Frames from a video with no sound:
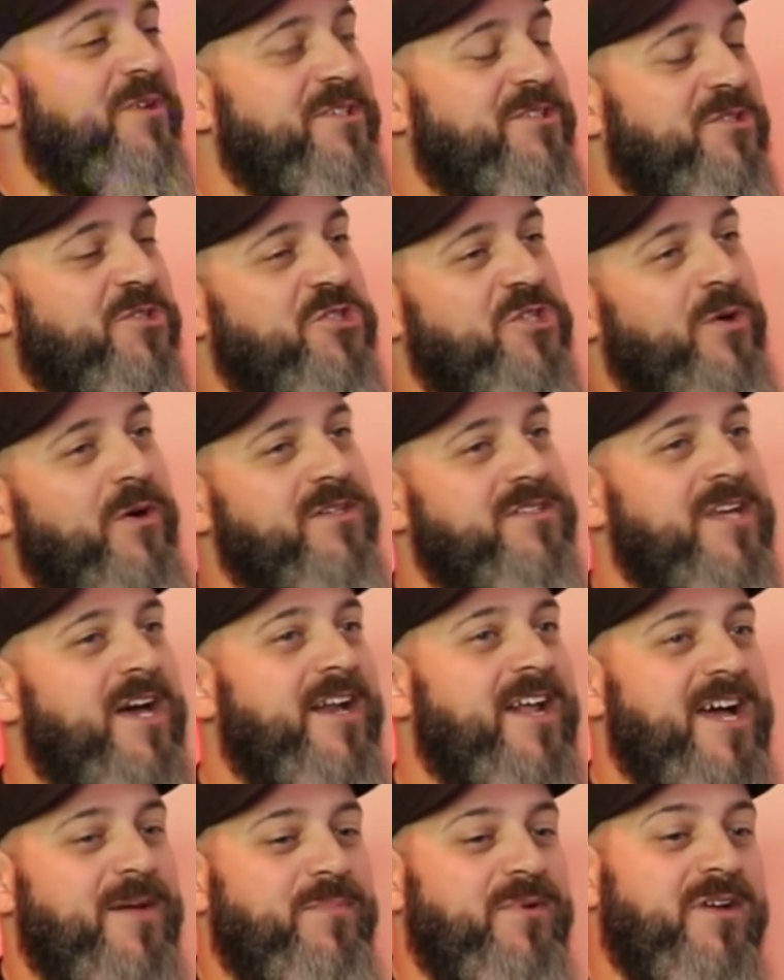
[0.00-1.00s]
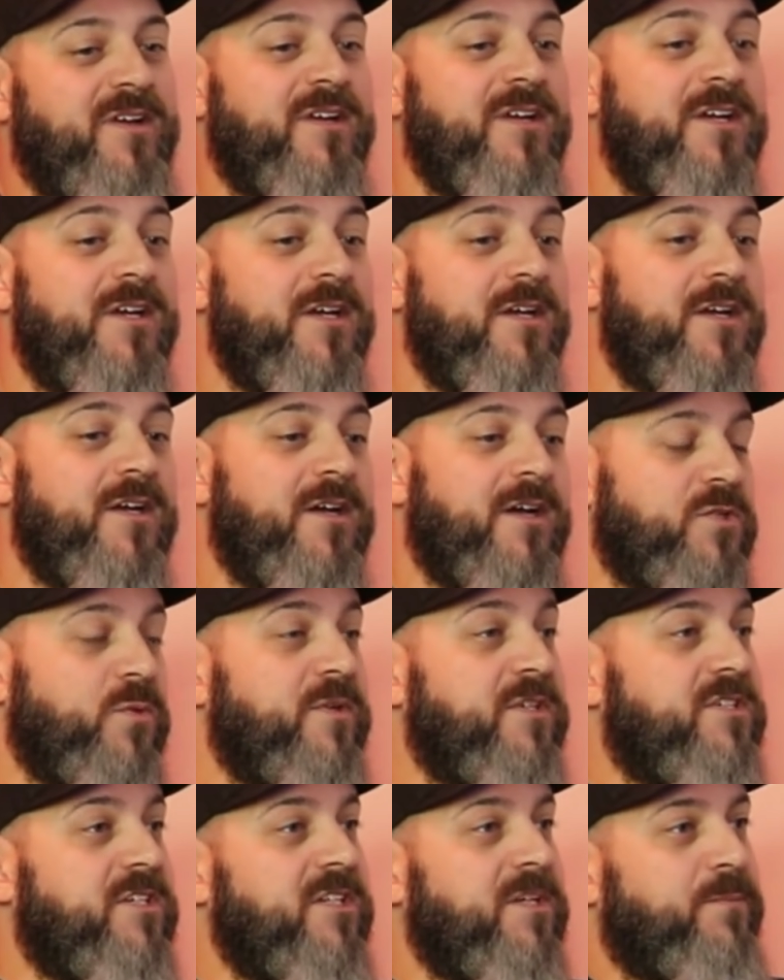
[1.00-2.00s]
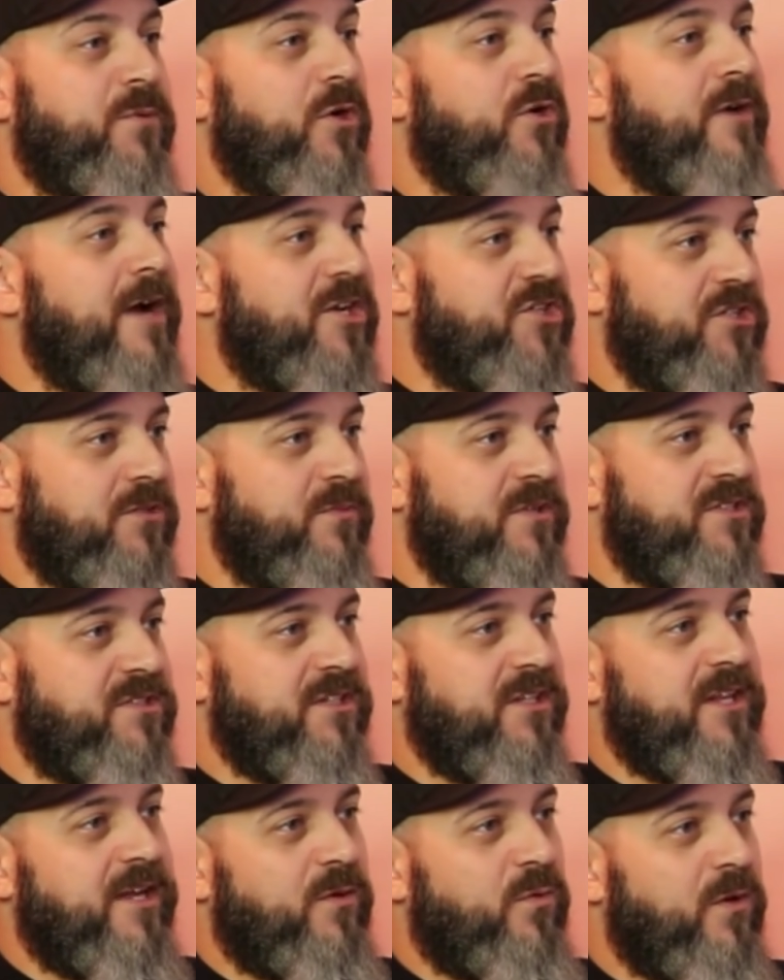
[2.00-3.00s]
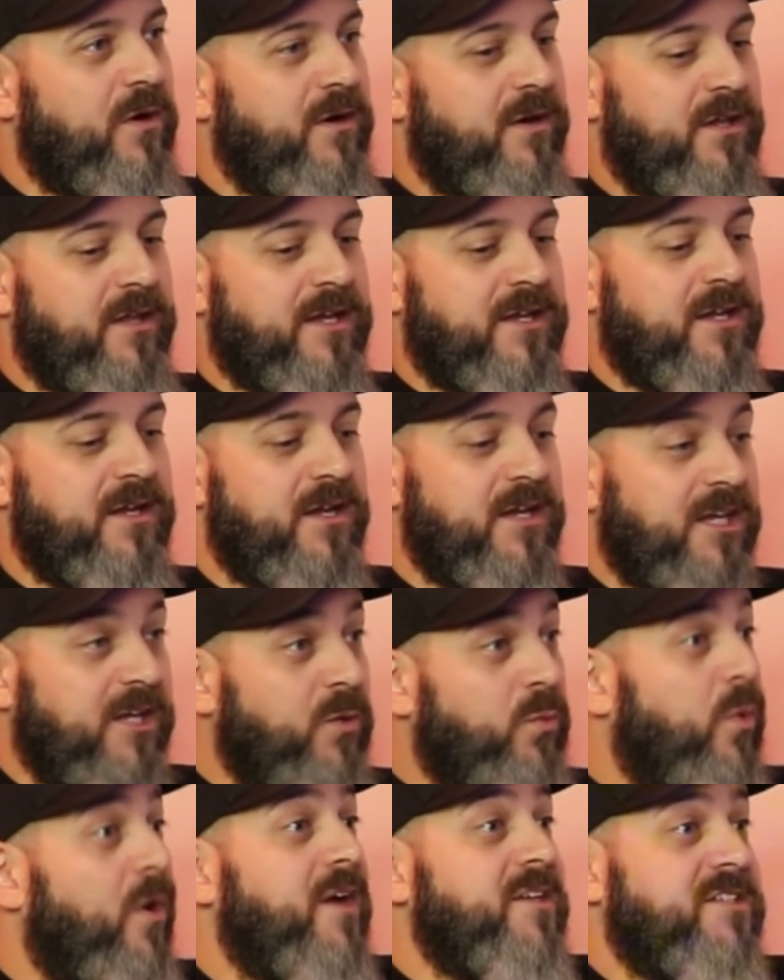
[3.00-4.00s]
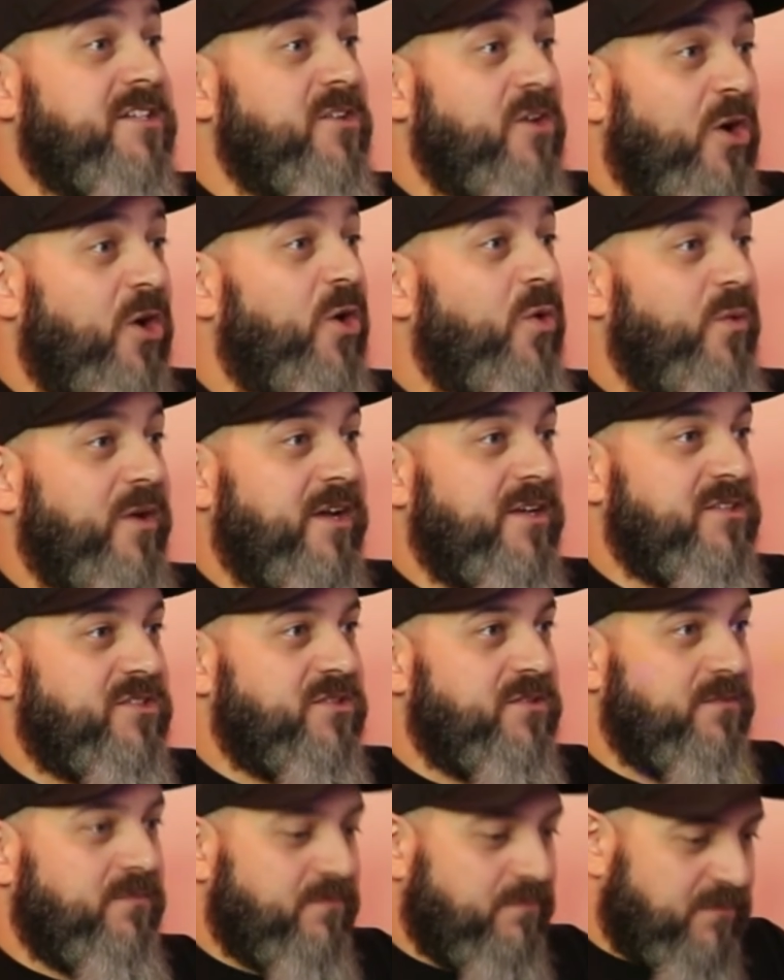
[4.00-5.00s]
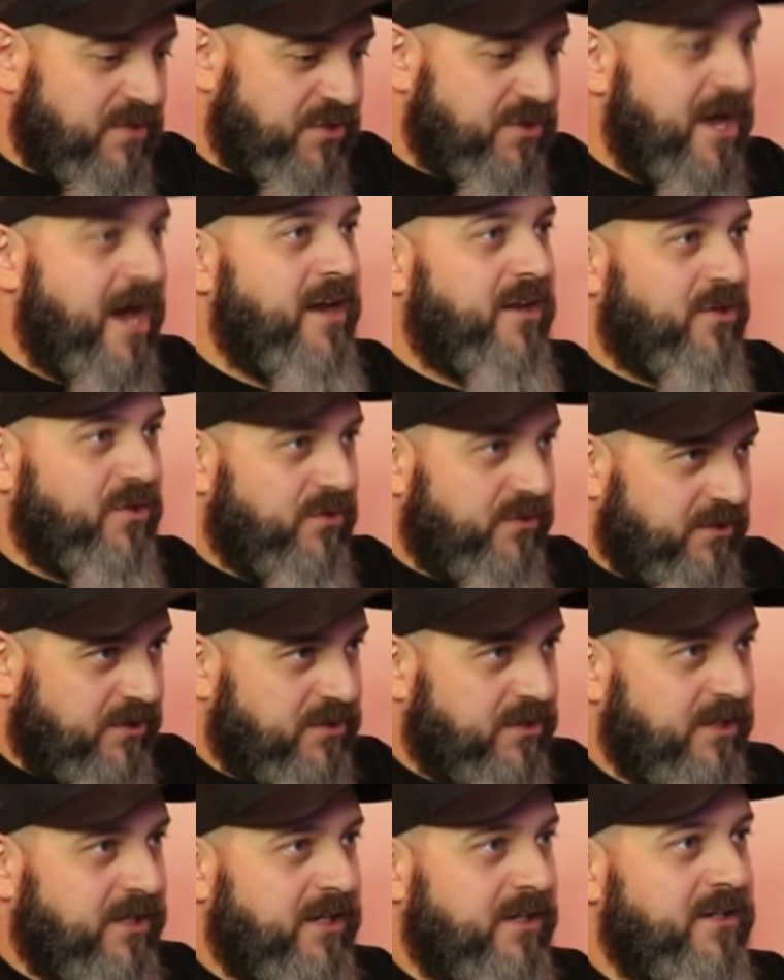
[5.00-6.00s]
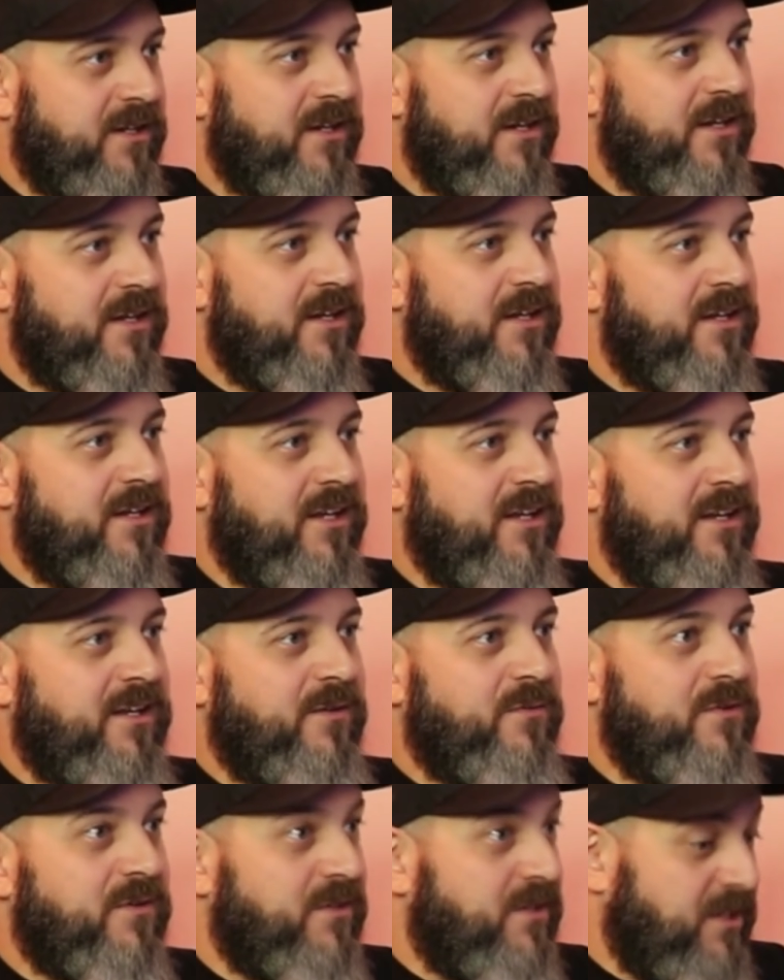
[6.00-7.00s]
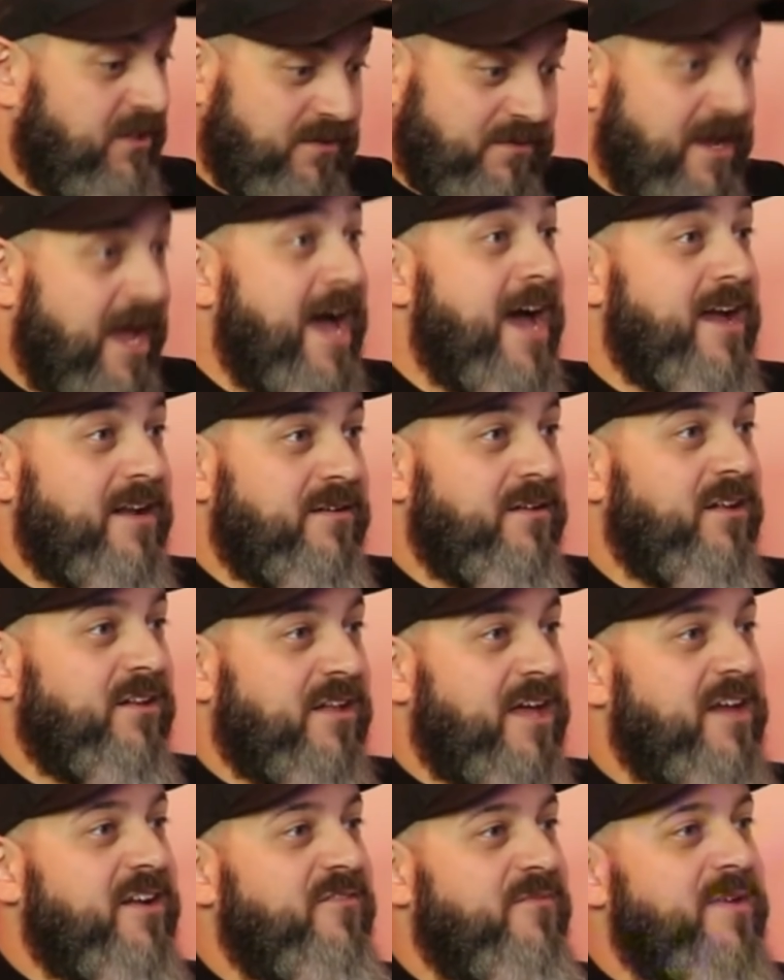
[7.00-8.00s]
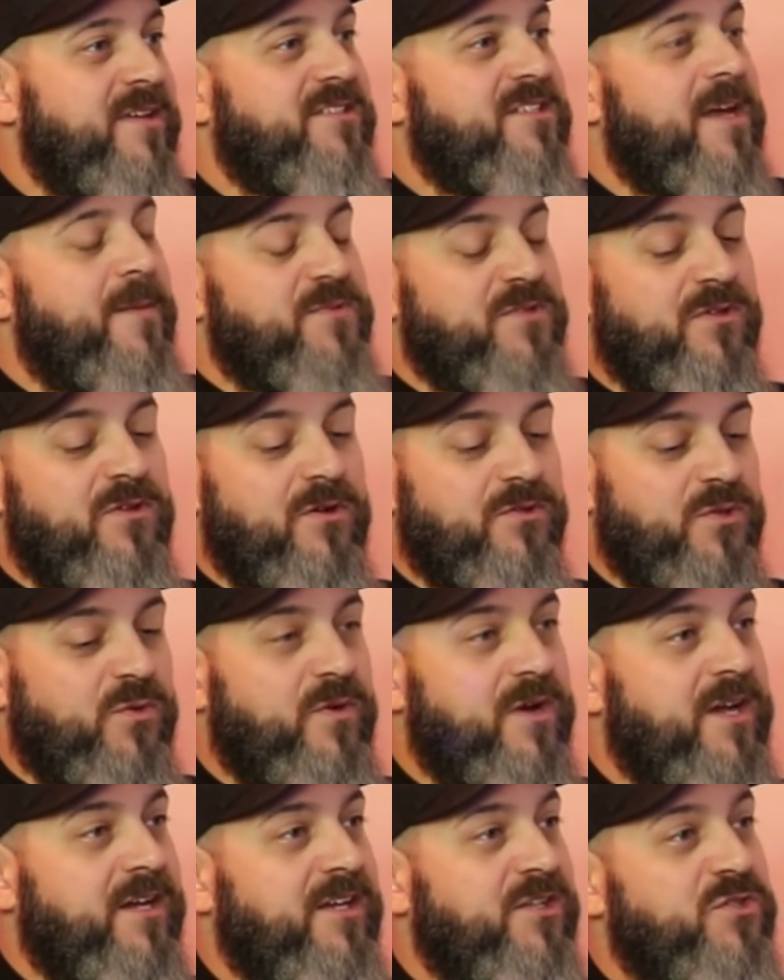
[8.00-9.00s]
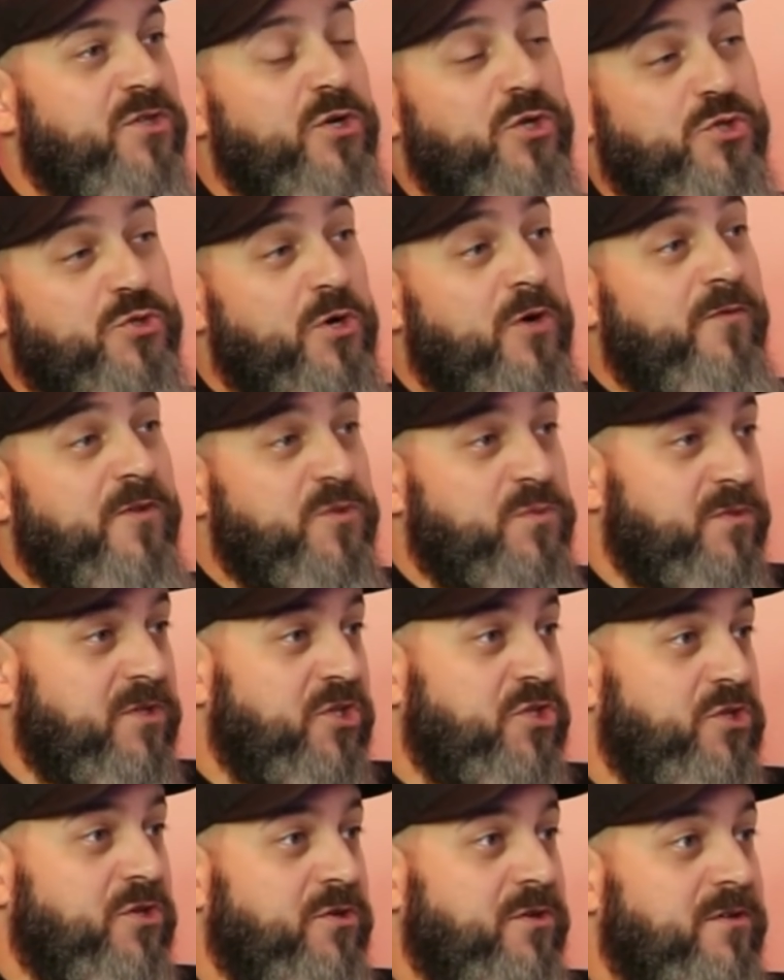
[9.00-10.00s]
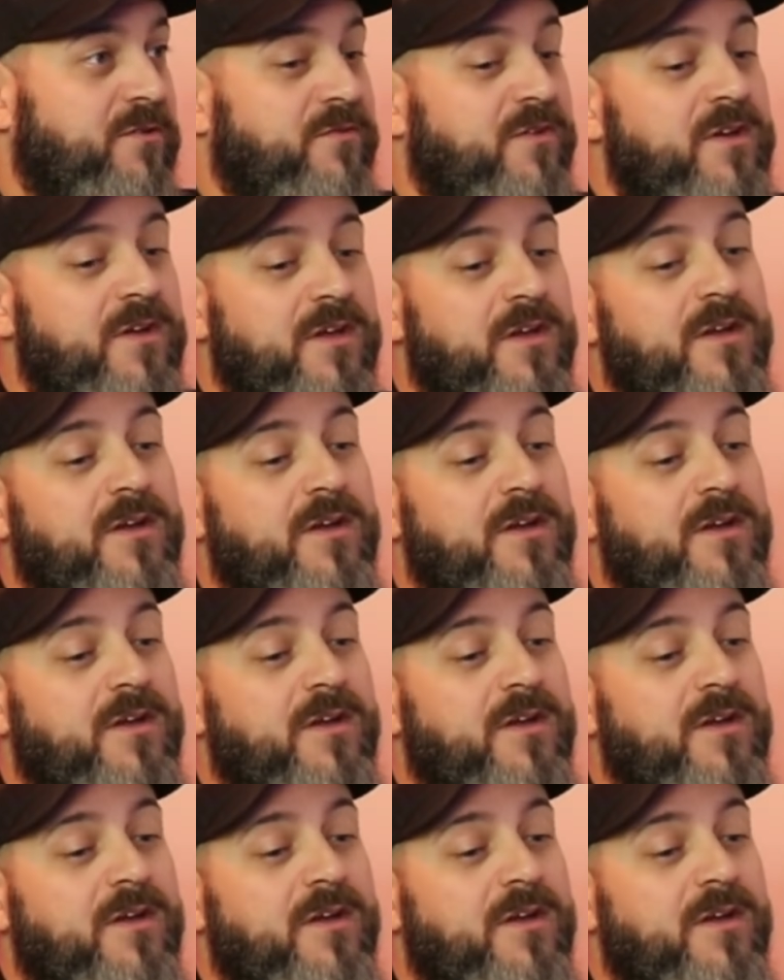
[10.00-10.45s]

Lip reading: reason to show us that happening. So we see the progression. We see like where like he wasn't always methodical and clean. He had a lot of missteps along the way. He took trophies when he shouldn't have,